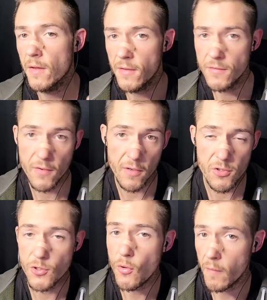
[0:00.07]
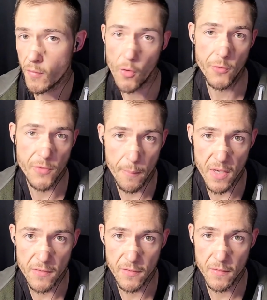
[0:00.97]
In this section you have learned the
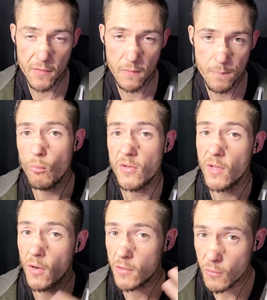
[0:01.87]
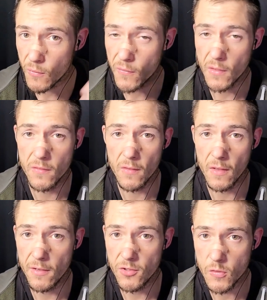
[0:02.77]
basics. We started with the
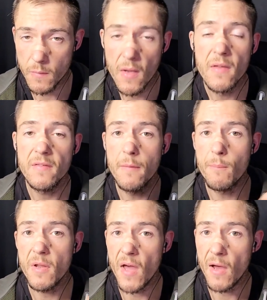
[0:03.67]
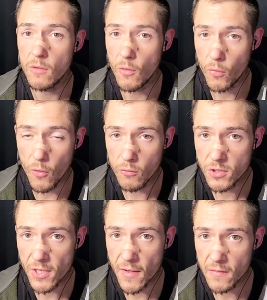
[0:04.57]
installation. Simply download
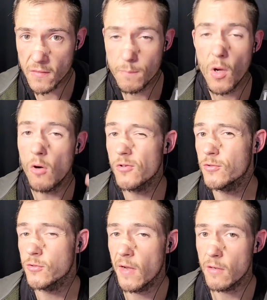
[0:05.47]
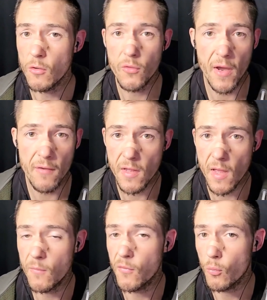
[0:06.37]
Node.js, also download
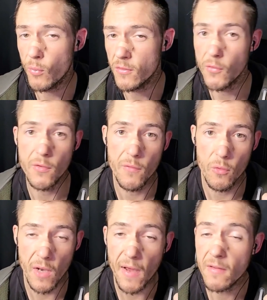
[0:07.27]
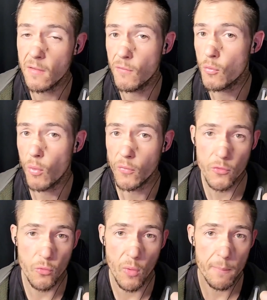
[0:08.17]
NVM for Windows if you like, if you
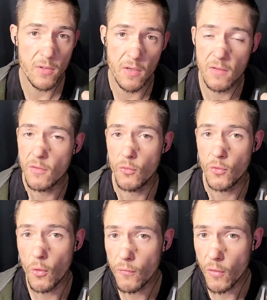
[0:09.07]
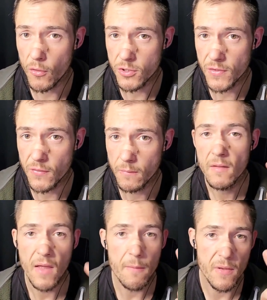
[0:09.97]
want to update your Node versions.
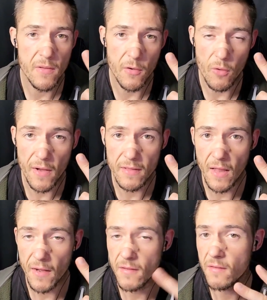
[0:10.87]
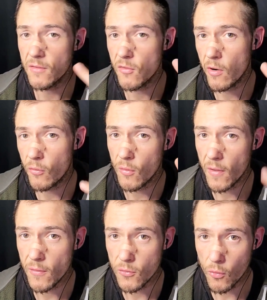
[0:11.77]
Type in the right lines and you are
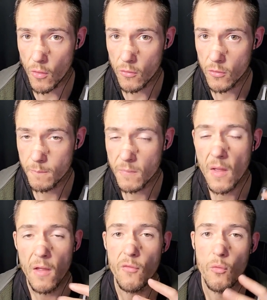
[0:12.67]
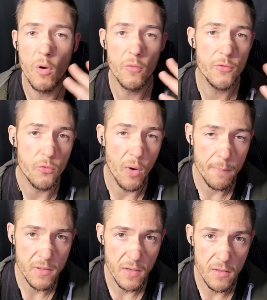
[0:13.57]
ready to rock. If you want to
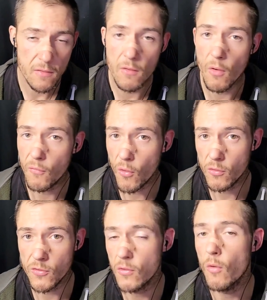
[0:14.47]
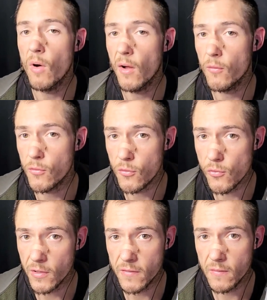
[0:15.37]
update, of course you know how to do
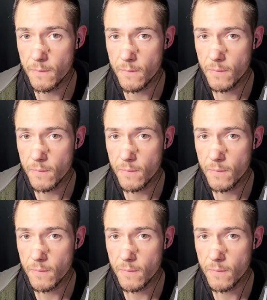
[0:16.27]
this.